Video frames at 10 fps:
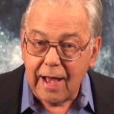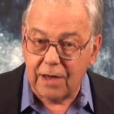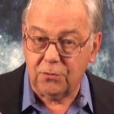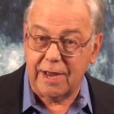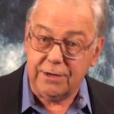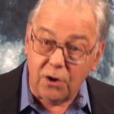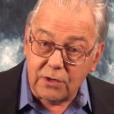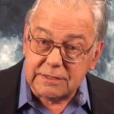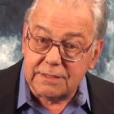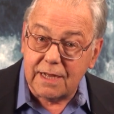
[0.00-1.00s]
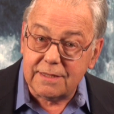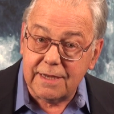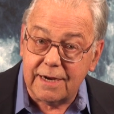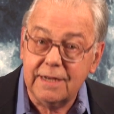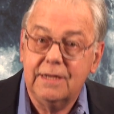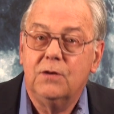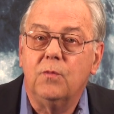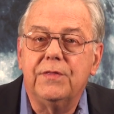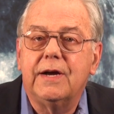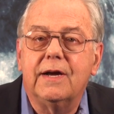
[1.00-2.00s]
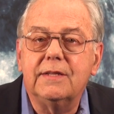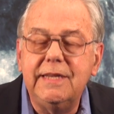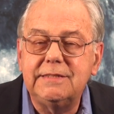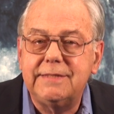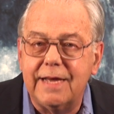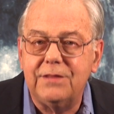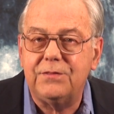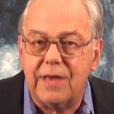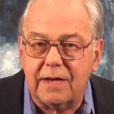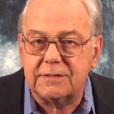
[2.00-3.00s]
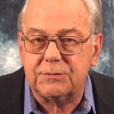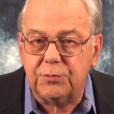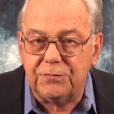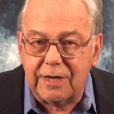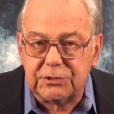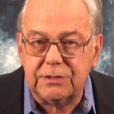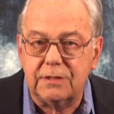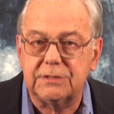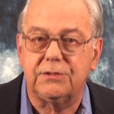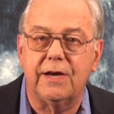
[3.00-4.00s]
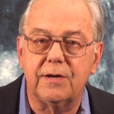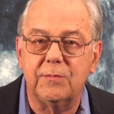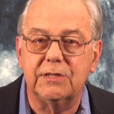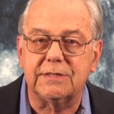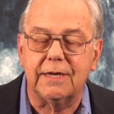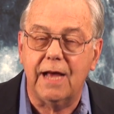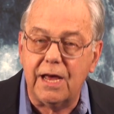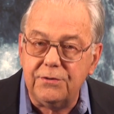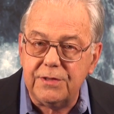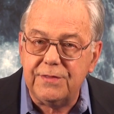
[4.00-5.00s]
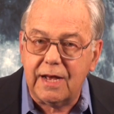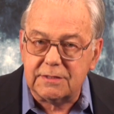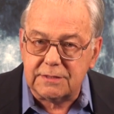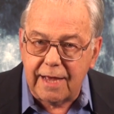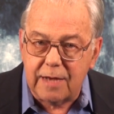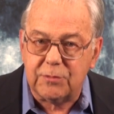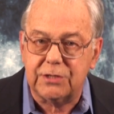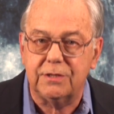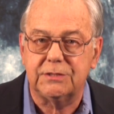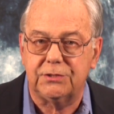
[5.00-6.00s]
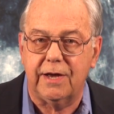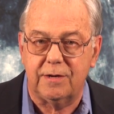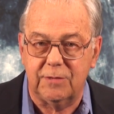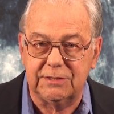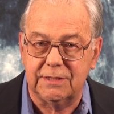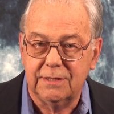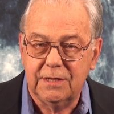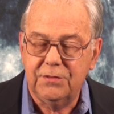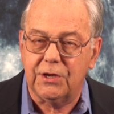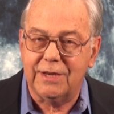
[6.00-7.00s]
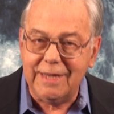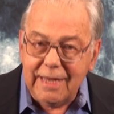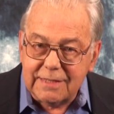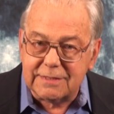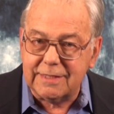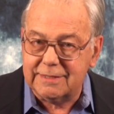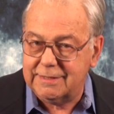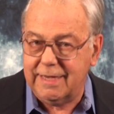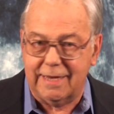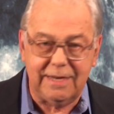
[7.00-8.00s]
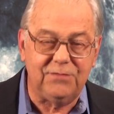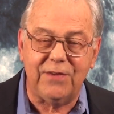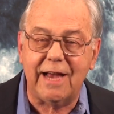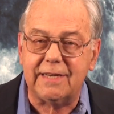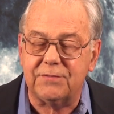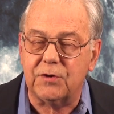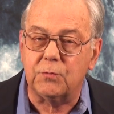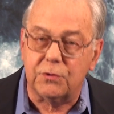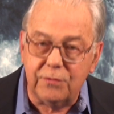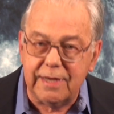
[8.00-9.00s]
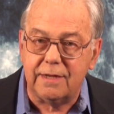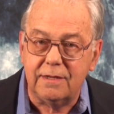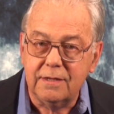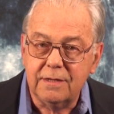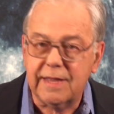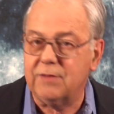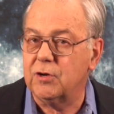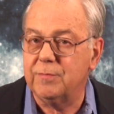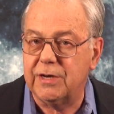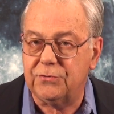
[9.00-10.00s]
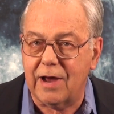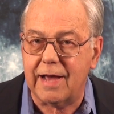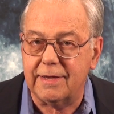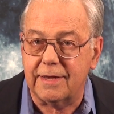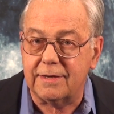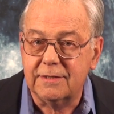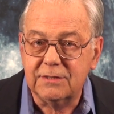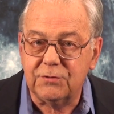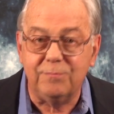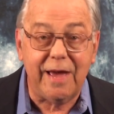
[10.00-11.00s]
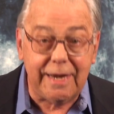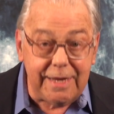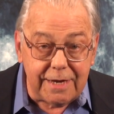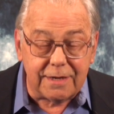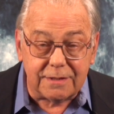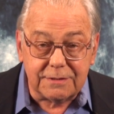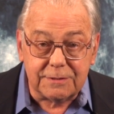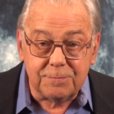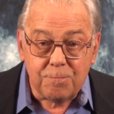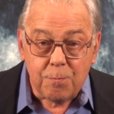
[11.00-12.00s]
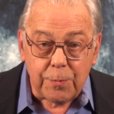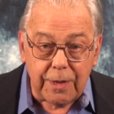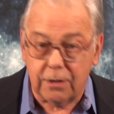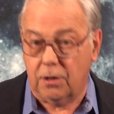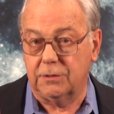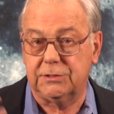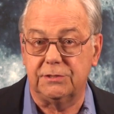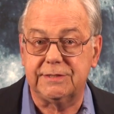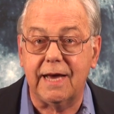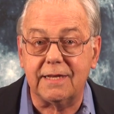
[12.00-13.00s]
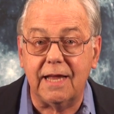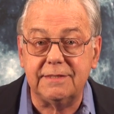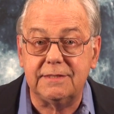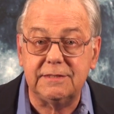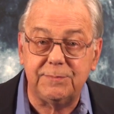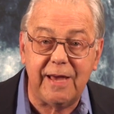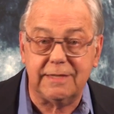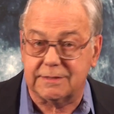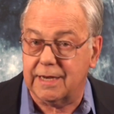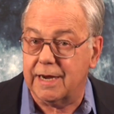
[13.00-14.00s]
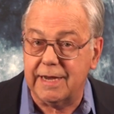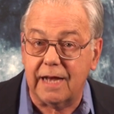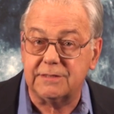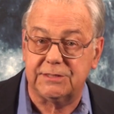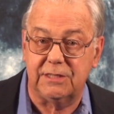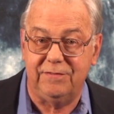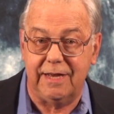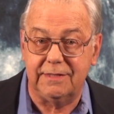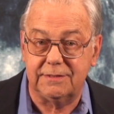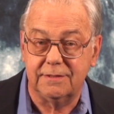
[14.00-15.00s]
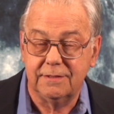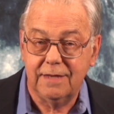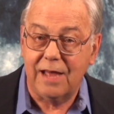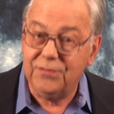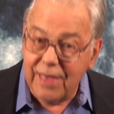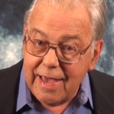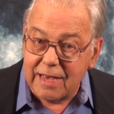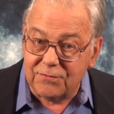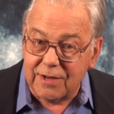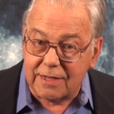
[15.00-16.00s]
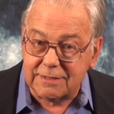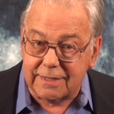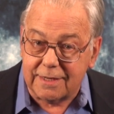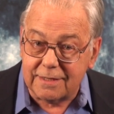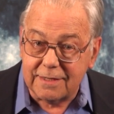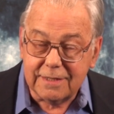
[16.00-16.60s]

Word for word: How do I know it's not there? Well, there are at least ten thousand professional astronomers and one hundred thousand amateur astronomers that could easily see it. In fact, if it were real, they would have been tracking it for many years. There are also satellites in space carrying out surveys, and they have not seen it.